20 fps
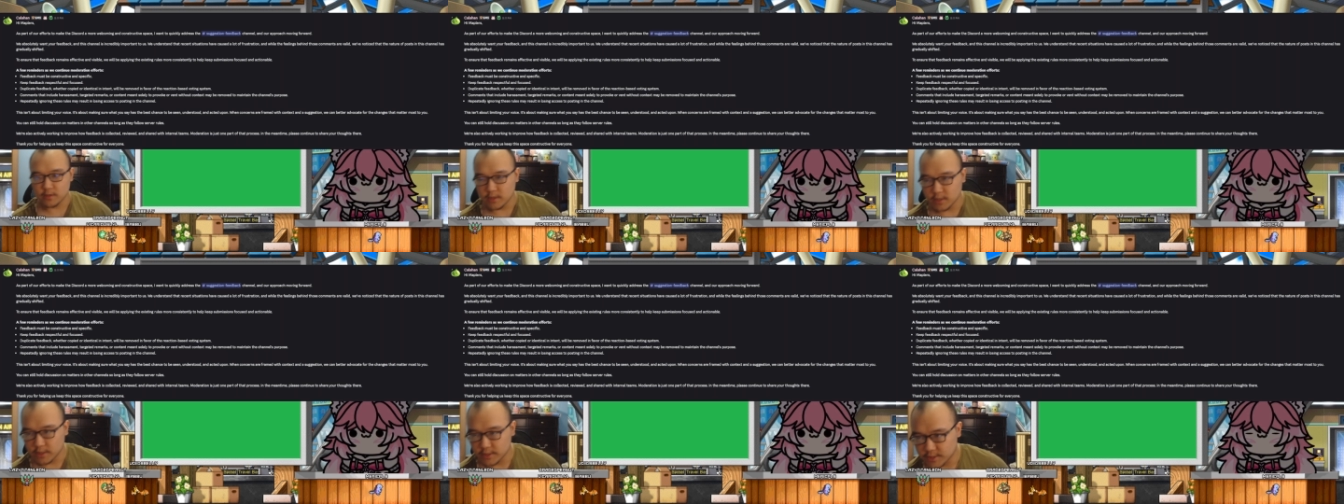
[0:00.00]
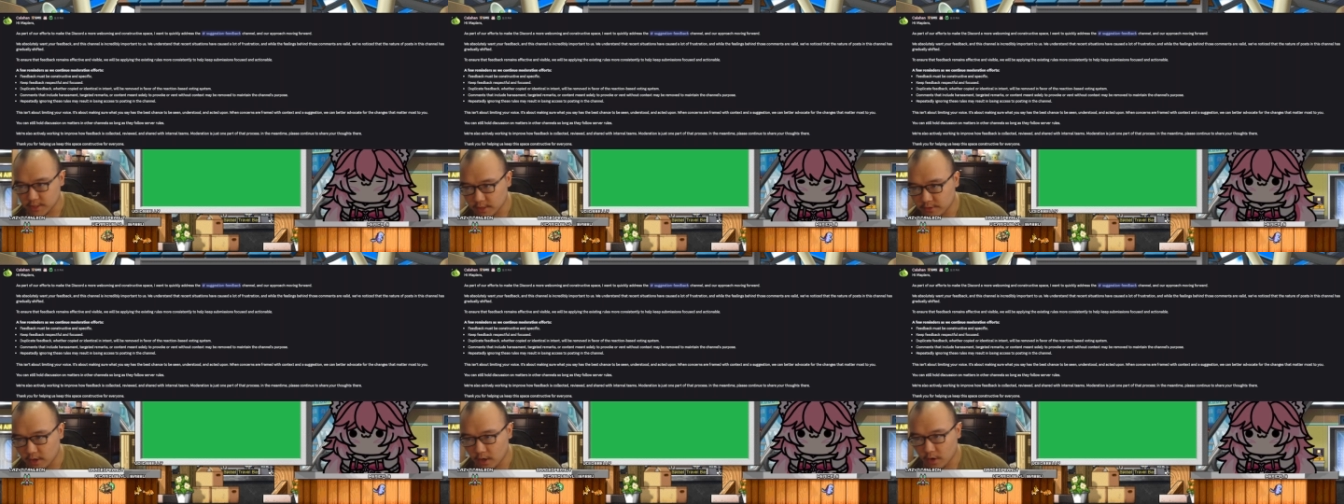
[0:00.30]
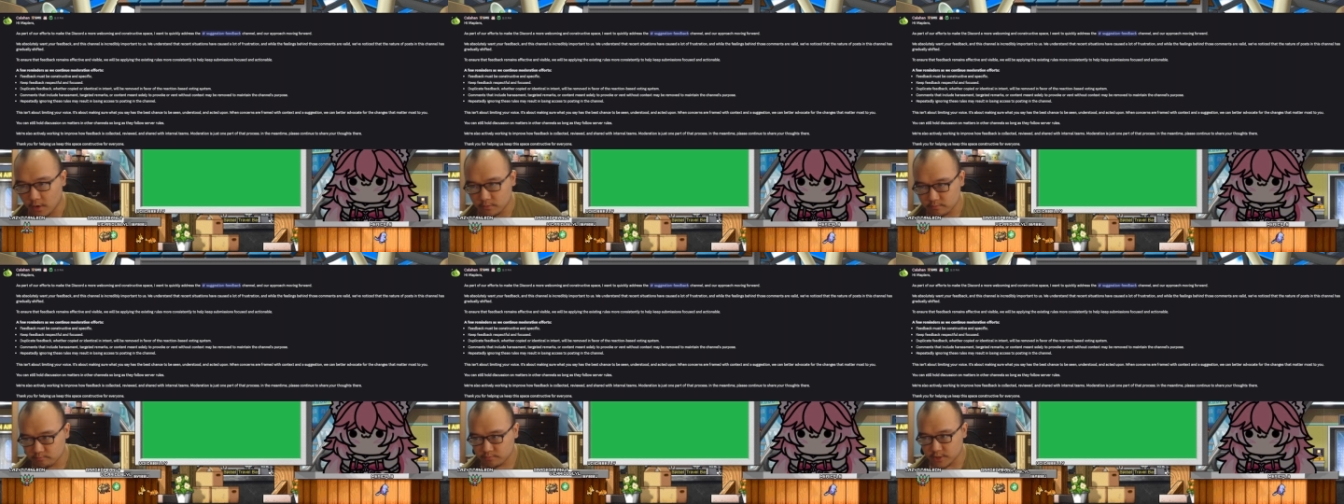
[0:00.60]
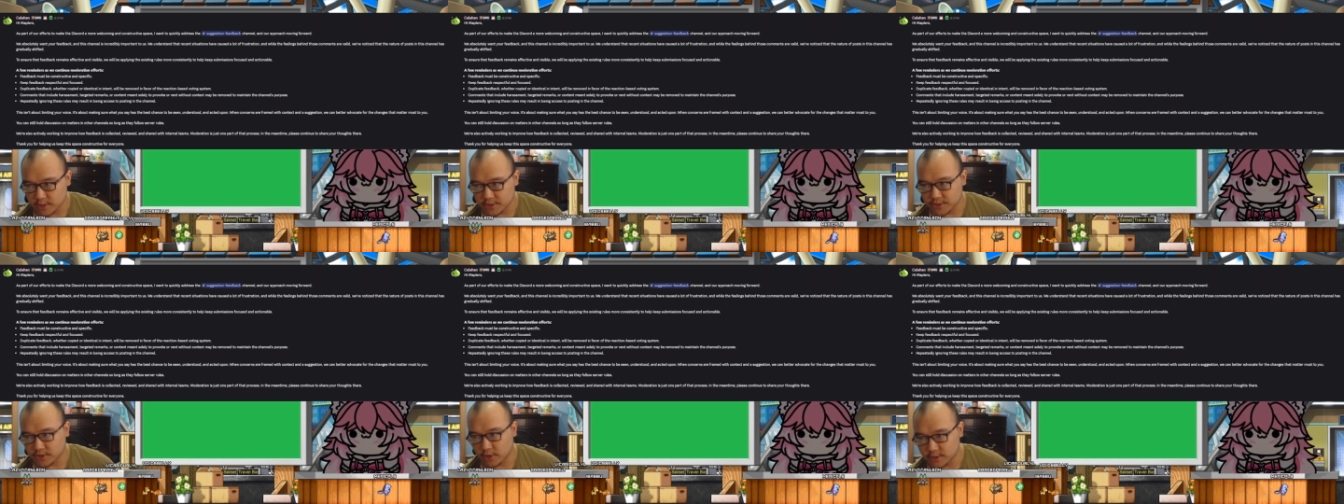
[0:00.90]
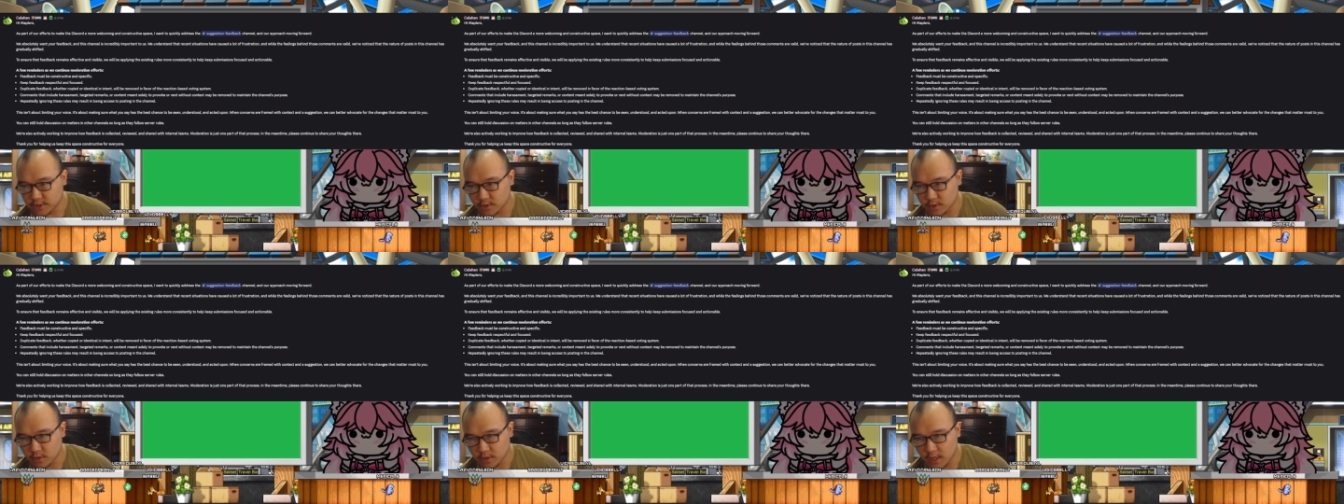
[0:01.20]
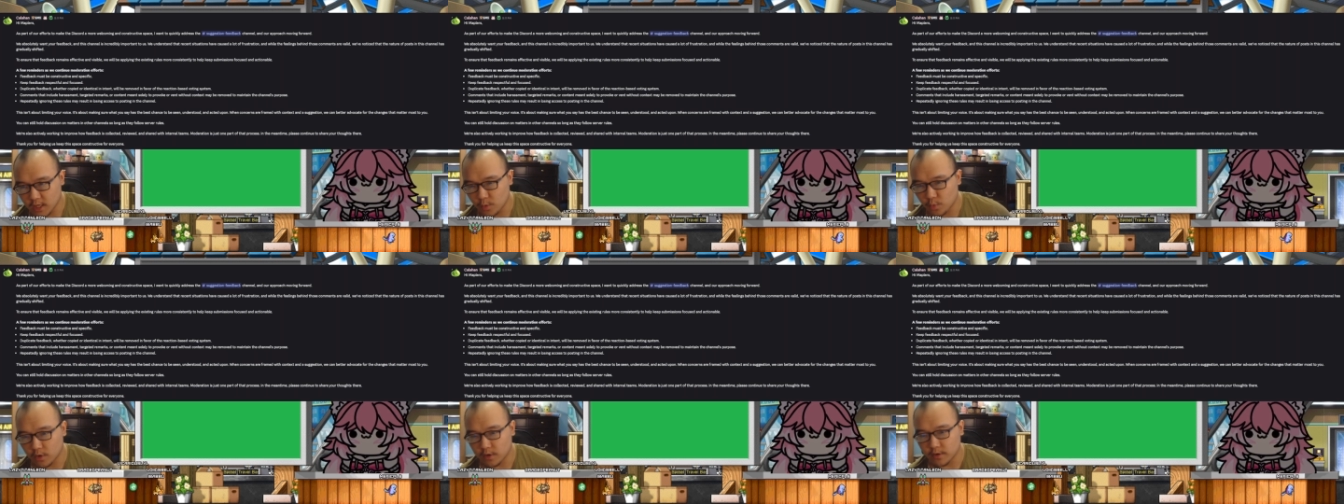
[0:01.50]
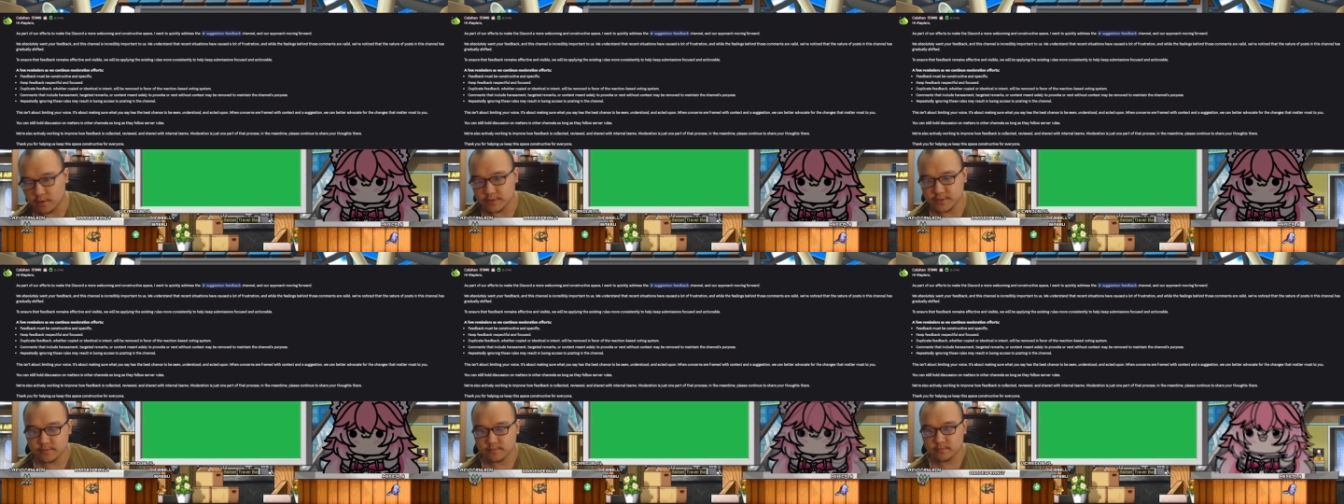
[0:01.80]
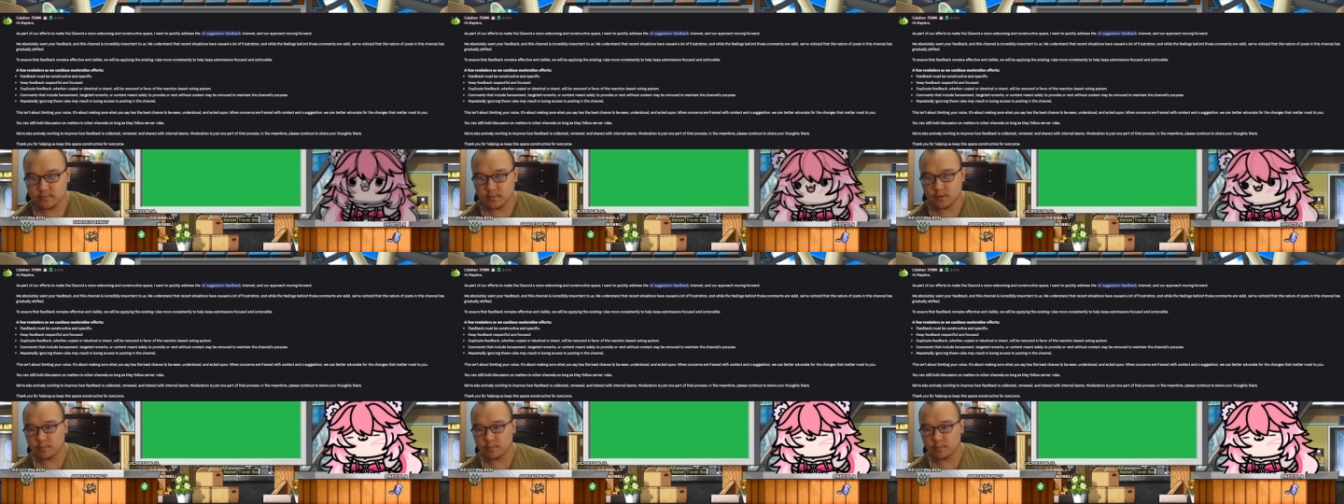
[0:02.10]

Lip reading: It's in there. Just search the keywords.